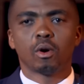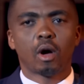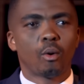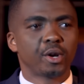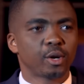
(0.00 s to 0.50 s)

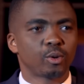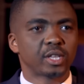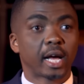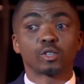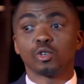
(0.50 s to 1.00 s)
I wonder who
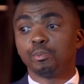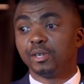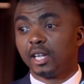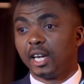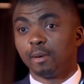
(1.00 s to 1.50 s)
that could be
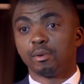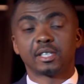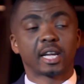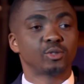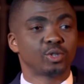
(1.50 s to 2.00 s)
the neighbor
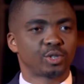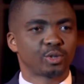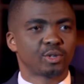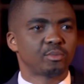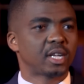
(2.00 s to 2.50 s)
trying to
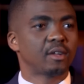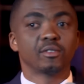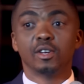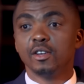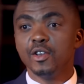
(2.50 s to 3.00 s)
introduce himself.
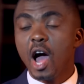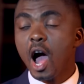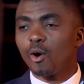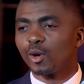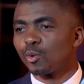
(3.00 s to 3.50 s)

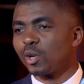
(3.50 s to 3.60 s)
No, it